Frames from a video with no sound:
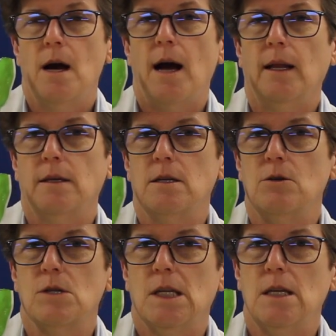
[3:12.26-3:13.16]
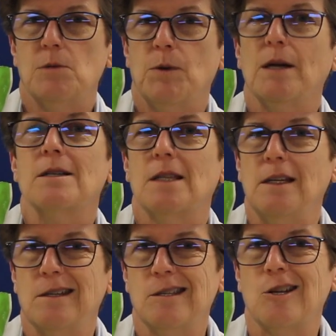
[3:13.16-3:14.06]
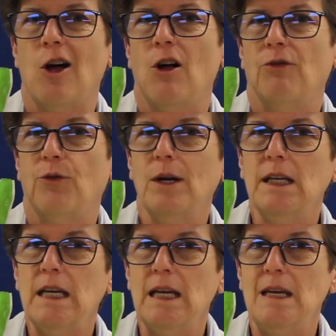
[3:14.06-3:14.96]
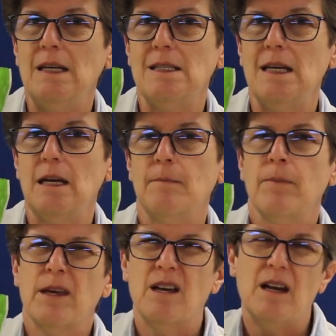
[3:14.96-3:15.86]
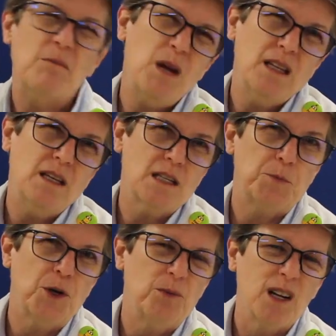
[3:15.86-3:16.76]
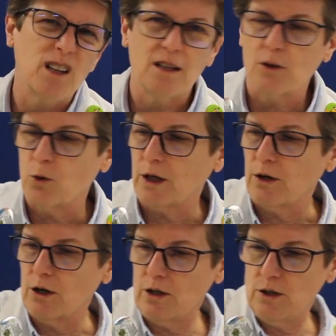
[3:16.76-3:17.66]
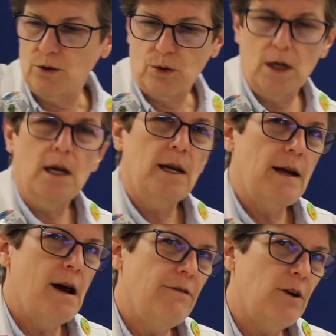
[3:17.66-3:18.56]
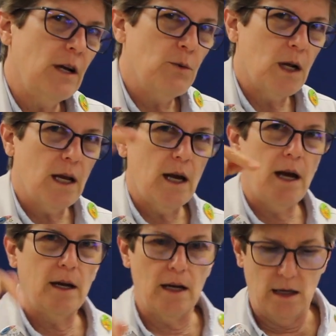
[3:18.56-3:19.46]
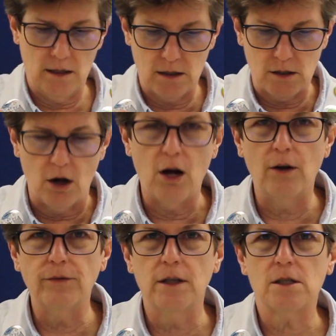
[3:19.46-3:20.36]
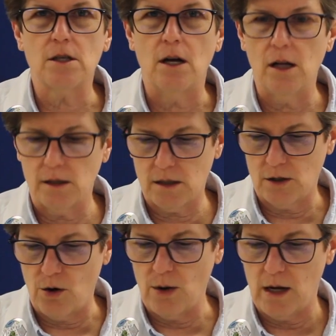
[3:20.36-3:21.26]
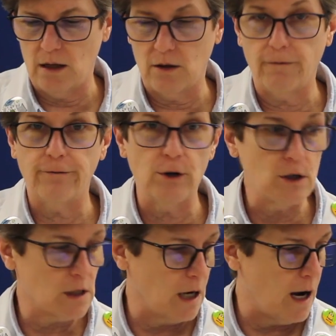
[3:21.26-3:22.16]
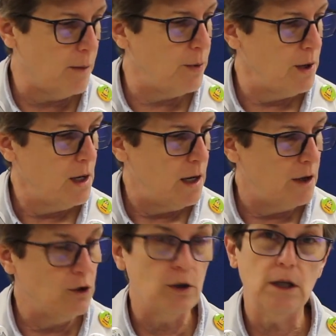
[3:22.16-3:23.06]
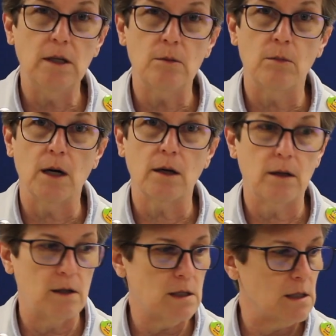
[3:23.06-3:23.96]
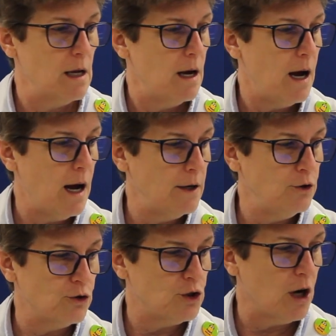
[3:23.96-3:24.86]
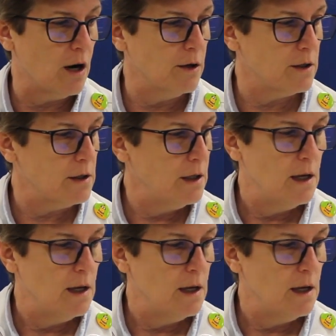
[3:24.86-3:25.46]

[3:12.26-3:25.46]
I like to use these because they dissolve really easy, and it made the experiment a little quicker to do. Now I've already went ahead and dissolved the salts. So in the first cup, and you'll need to mark this on your chart,